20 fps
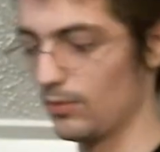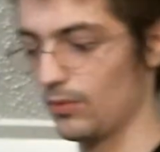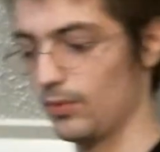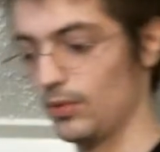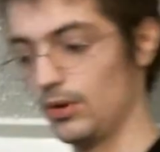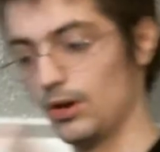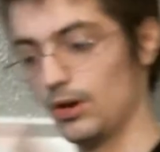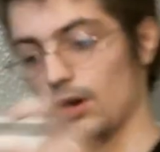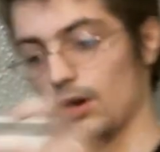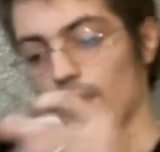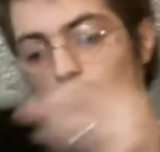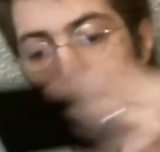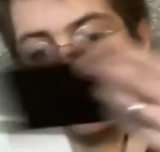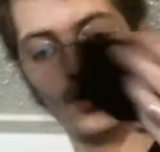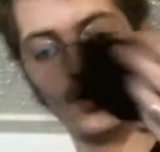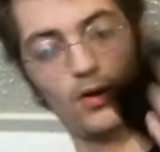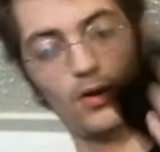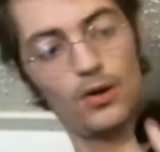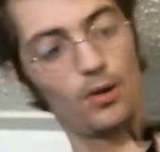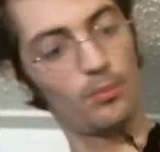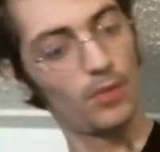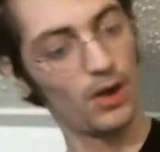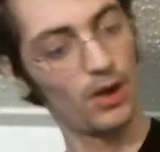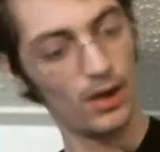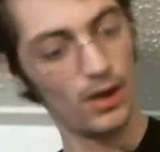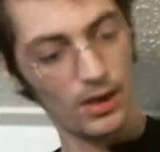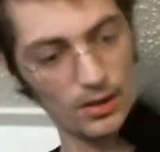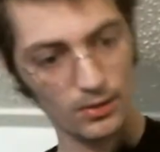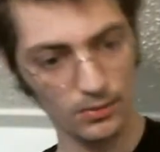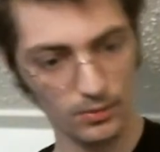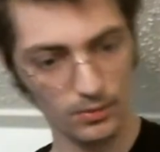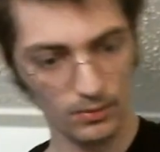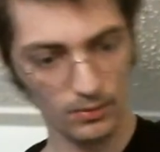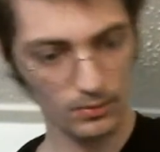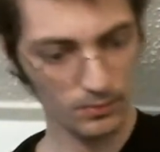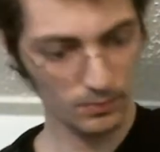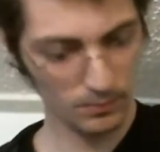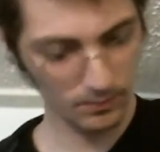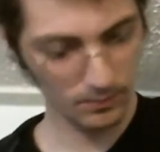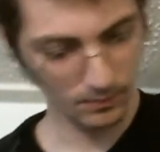you get a carrying bag,
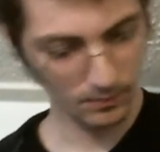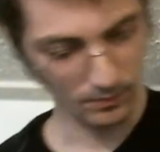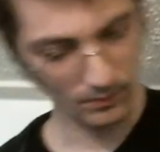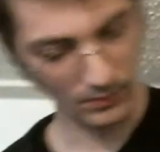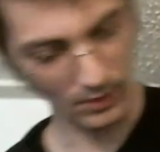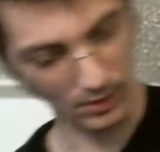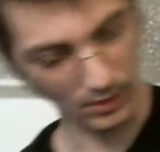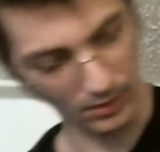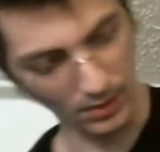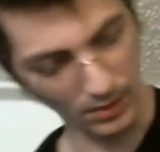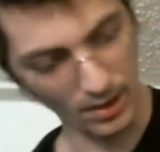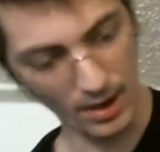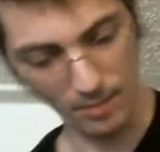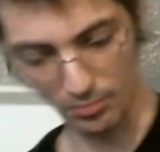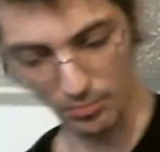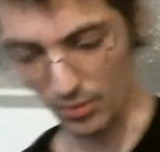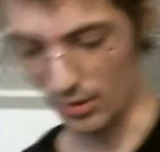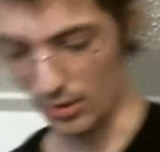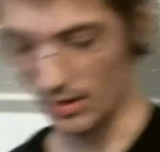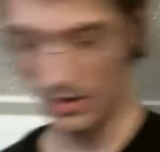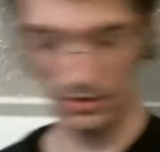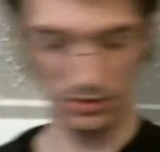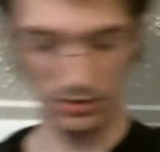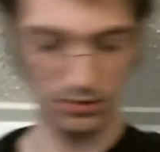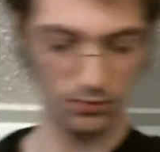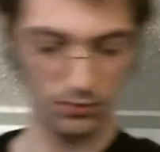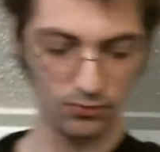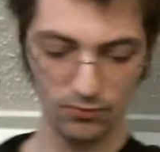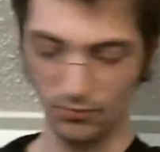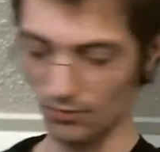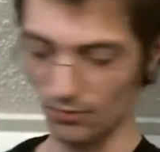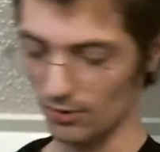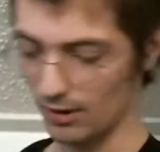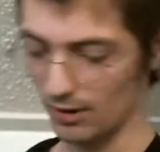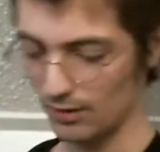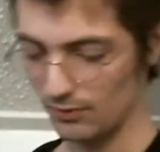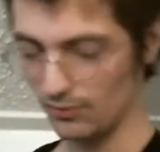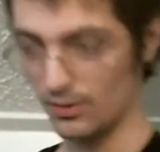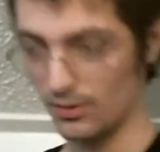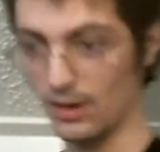not branded, so
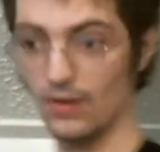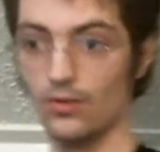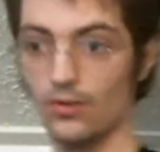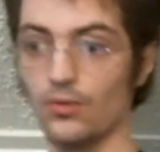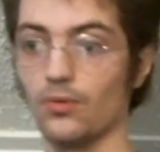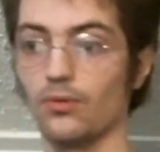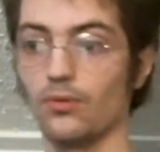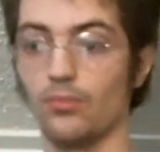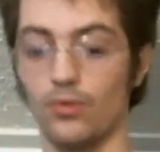that's actually,